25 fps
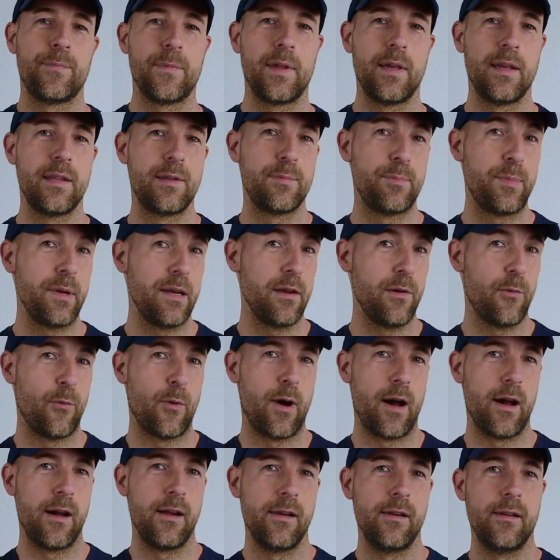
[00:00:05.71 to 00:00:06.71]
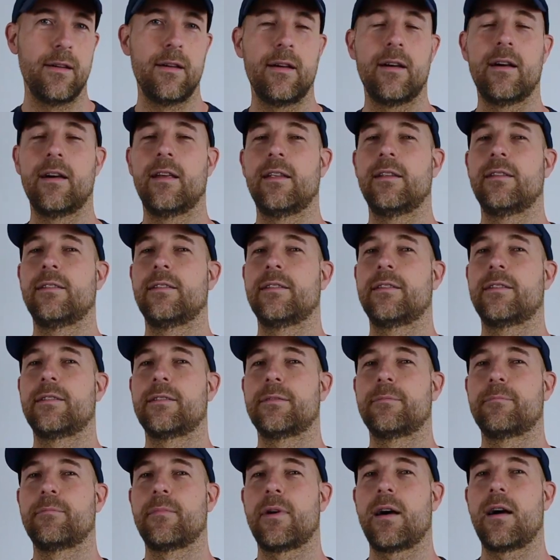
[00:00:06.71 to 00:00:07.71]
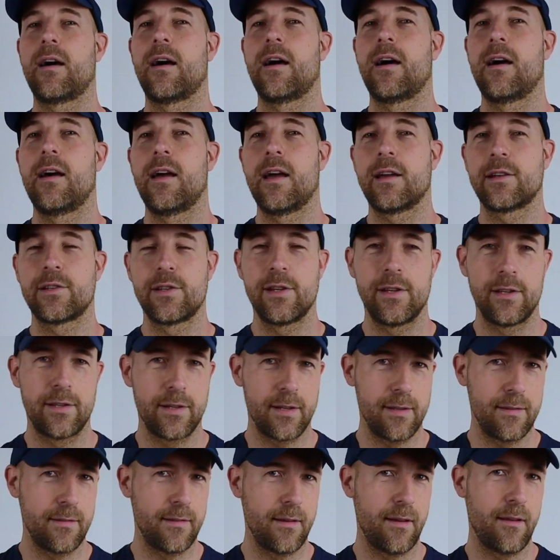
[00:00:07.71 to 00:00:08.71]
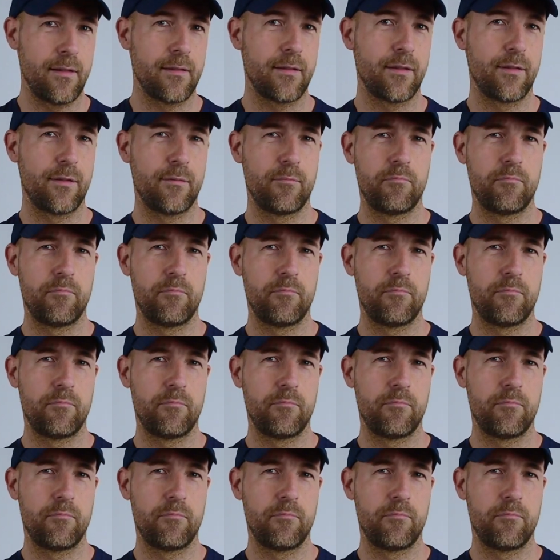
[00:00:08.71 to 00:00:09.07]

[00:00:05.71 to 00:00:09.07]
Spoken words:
It's been a while and I actually just had